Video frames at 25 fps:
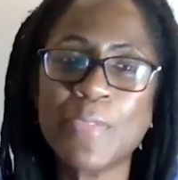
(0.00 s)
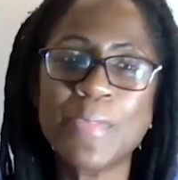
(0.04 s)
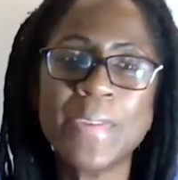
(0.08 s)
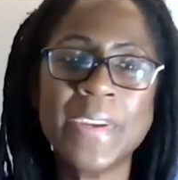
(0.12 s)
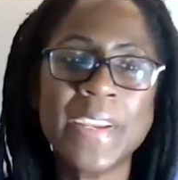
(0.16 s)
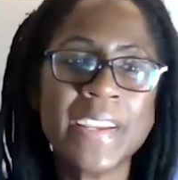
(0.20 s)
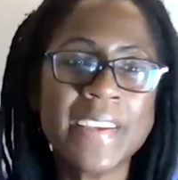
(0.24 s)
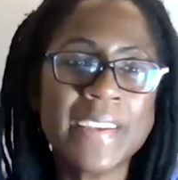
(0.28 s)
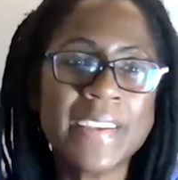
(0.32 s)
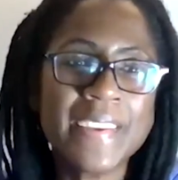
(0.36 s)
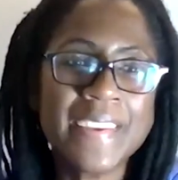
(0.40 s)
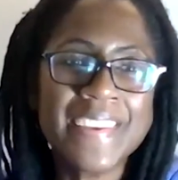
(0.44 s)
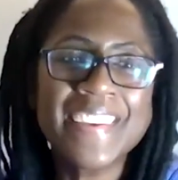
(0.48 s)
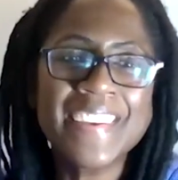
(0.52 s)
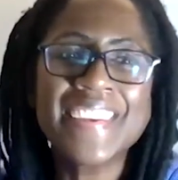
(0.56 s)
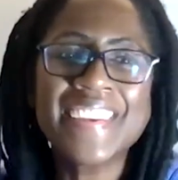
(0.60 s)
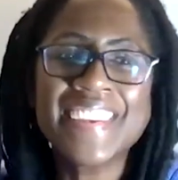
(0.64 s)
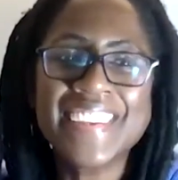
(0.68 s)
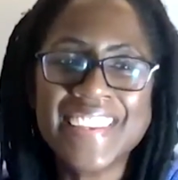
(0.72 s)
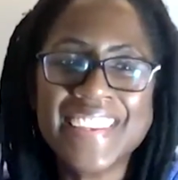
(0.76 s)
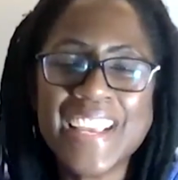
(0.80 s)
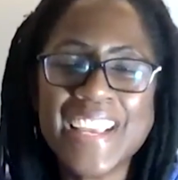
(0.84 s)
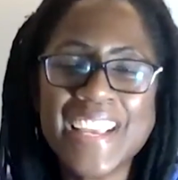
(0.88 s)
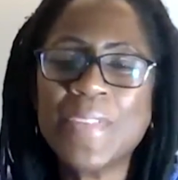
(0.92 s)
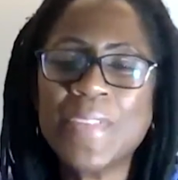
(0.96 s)
And we
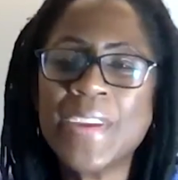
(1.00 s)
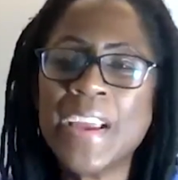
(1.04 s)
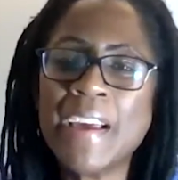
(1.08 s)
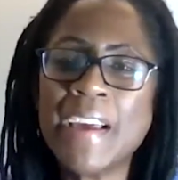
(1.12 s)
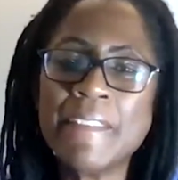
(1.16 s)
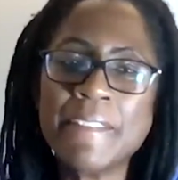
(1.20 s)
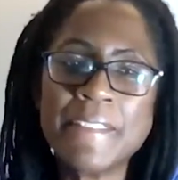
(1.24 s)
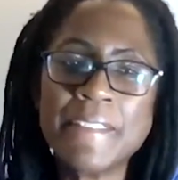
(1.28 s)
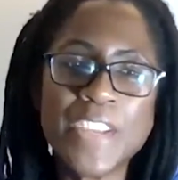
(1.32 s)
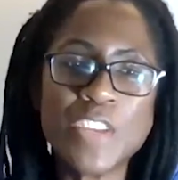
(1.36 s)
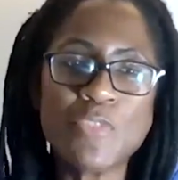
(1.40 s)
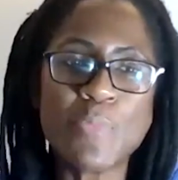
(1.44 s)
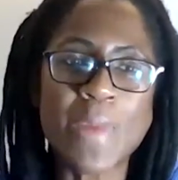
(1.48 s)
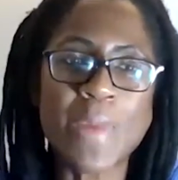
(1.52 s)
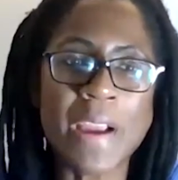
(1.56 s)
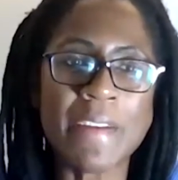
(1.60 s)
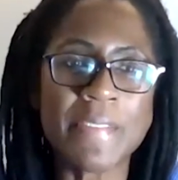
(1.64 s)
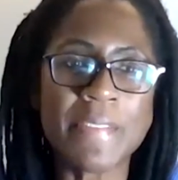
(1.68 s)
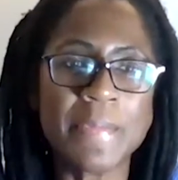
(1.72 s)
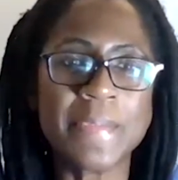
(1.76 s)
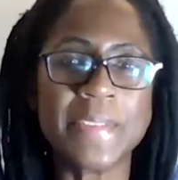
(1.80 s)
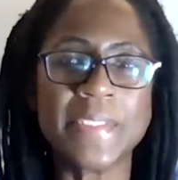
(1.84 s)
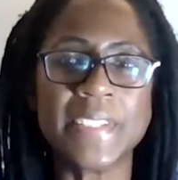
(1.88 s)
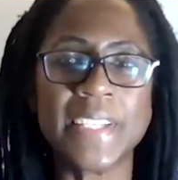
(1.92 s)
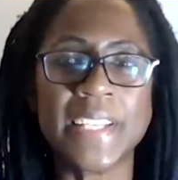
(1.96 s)
and we got
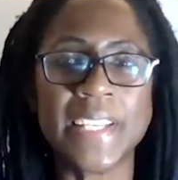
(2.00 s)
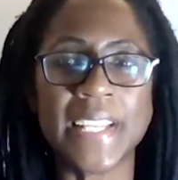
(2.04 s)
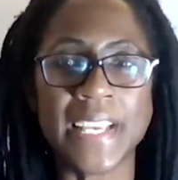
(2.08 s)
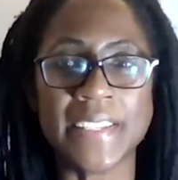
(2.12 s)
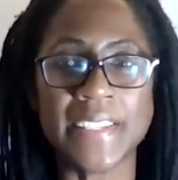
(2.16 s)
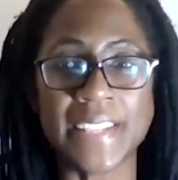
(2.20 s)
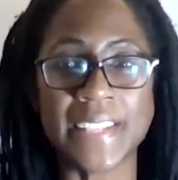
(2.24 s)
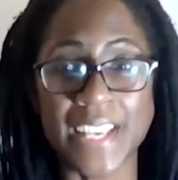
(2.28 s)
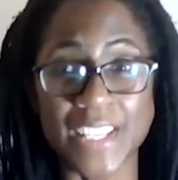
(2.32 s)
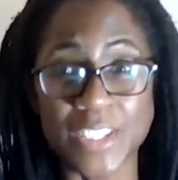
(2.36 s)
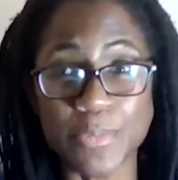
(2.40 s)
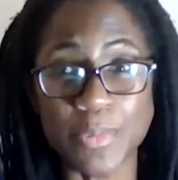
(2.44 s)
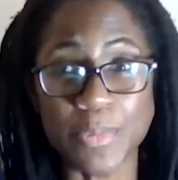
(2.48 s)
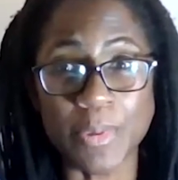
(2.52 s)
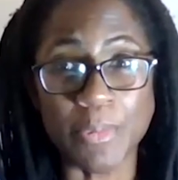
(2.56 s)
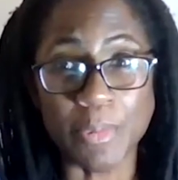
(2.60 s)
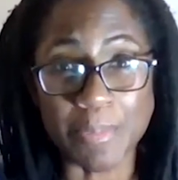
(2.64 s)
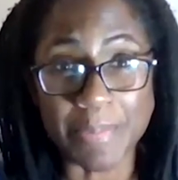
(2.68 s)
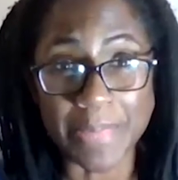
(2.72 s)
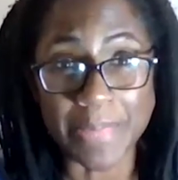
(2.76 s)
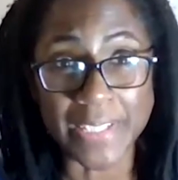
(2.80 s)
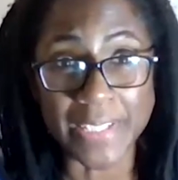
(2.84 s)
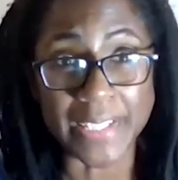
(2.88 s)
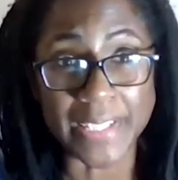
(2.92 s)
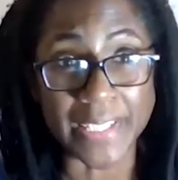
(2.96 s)
feedback from CNAs as we
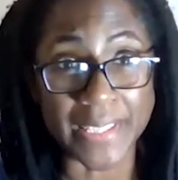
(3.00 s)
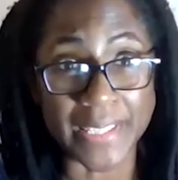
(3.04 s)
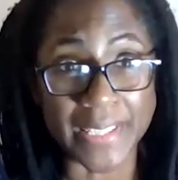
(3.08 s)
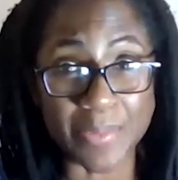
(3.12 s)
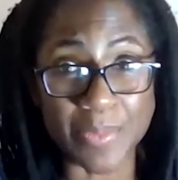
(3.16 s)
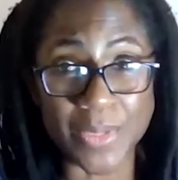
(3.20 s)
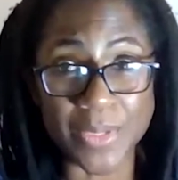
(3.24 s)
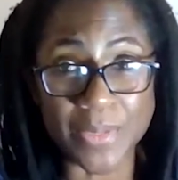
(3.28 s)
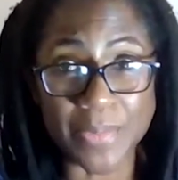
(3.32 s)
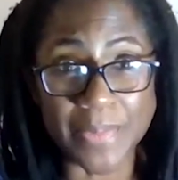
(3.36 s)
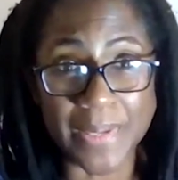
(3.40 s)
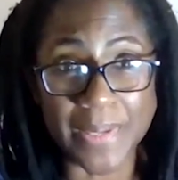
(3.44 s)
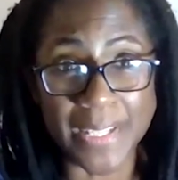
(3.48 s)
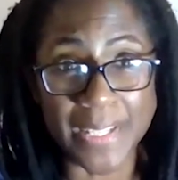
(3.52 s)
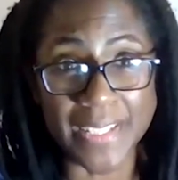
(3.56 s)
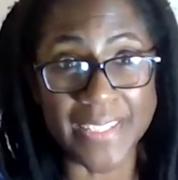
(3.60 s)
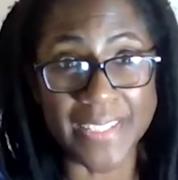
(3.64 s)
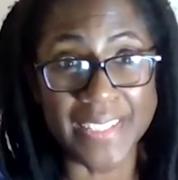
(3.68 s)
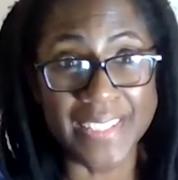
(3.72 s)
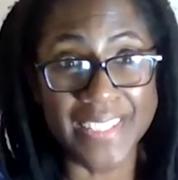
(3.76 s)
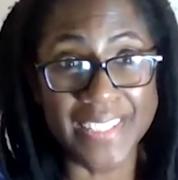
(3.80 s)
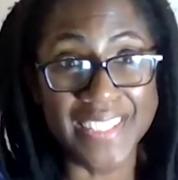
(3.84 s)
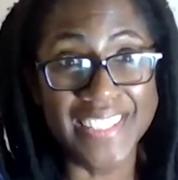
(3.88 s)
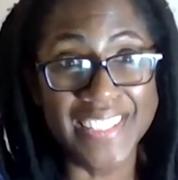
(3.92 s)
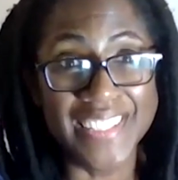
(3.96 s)
were building them as
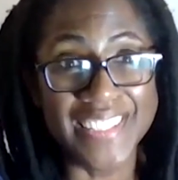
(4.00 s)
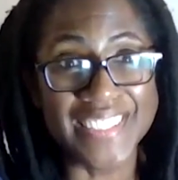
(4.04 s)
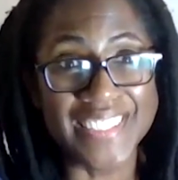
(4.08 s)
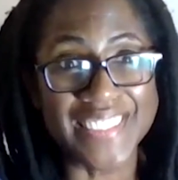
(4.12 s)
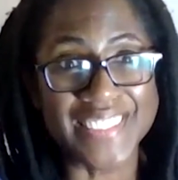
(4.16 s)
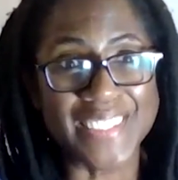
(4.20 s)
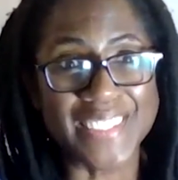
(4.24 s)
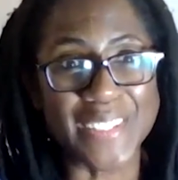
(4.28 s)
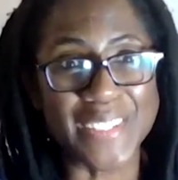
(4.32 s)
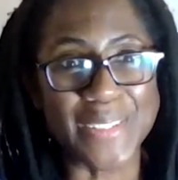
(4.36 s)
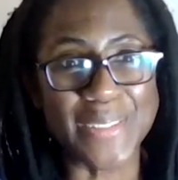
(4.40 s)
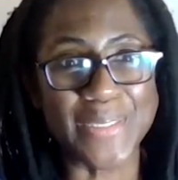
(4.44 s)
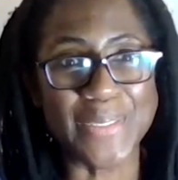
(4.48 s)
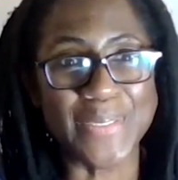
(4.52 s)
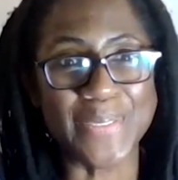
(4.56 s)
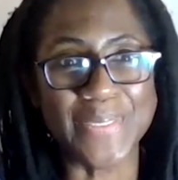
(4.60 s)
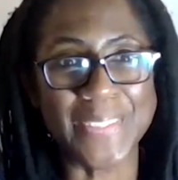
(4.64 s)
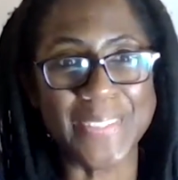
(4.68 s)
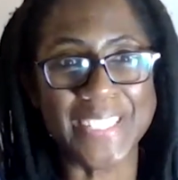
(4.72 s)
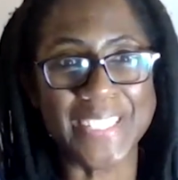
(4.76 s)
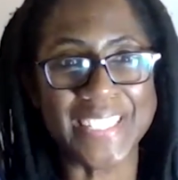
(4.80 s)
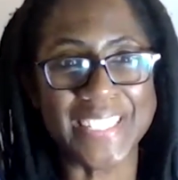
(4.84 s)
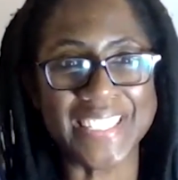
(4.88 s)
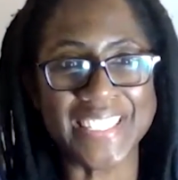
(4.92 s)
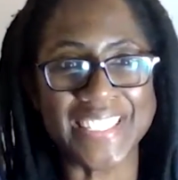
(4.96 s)
well. So
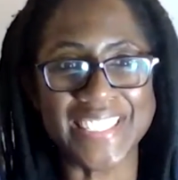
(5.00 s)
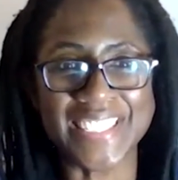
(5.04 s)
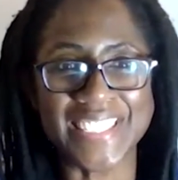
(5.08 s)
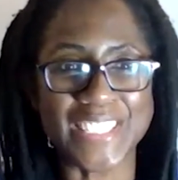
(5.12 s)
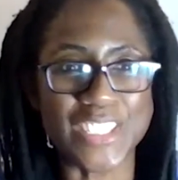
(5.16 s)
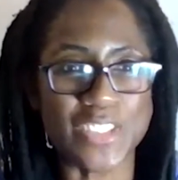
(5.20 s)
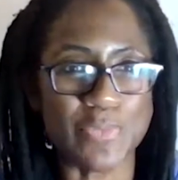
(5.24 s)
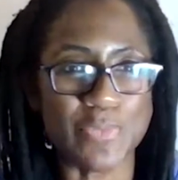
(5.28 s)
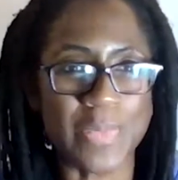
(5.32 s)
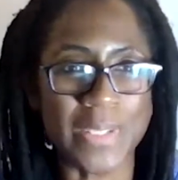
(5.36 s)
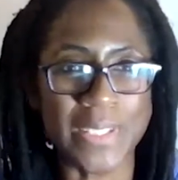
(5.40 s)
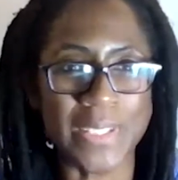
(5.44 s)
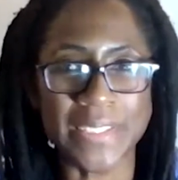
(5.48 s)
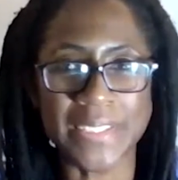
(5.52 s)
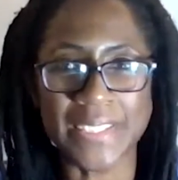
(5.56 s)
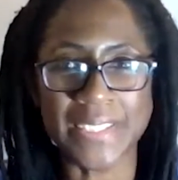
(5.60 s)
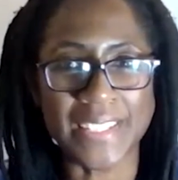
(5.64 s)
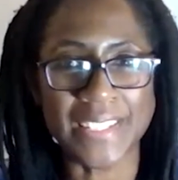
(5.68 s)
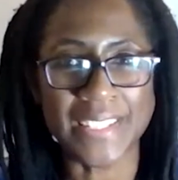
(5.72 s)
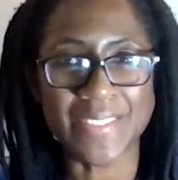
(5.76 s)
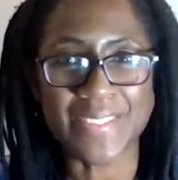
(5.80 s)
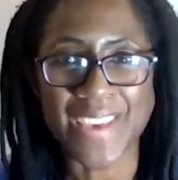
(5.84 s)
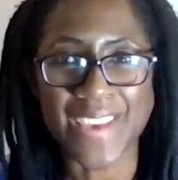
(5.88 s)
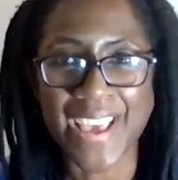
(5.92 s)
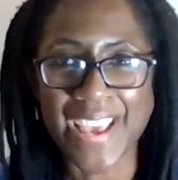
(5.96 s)
we didn't just build
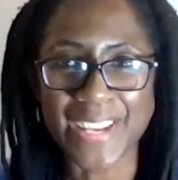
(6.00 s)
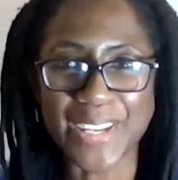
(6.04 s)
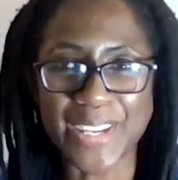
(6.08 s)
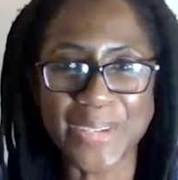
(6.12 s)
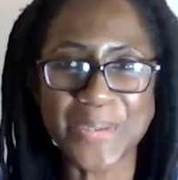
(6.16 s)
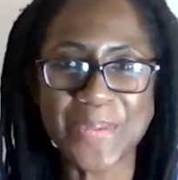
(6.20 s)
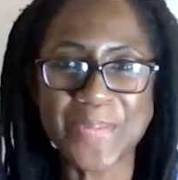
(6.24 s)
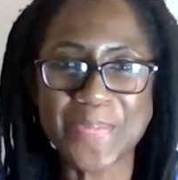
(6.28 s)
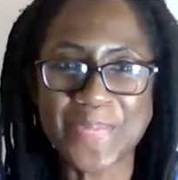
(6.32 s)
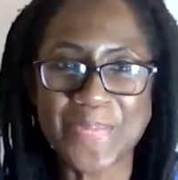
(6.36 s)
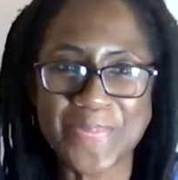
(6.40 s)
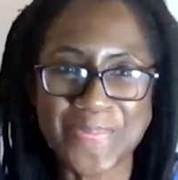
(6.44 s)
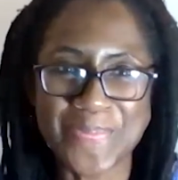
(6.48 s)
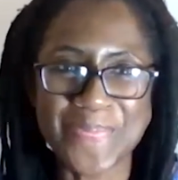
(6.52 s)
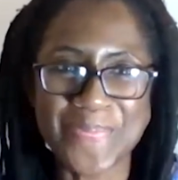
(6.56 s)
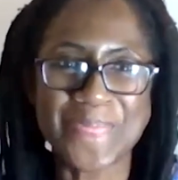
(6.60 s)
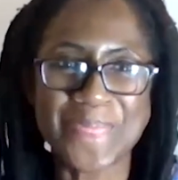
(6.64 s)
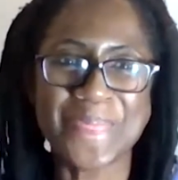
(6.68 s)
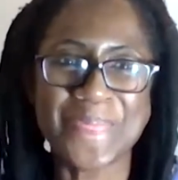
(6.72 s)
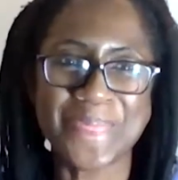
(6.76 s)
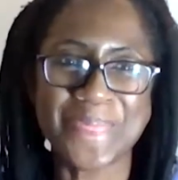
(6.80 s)
it in a vacuum.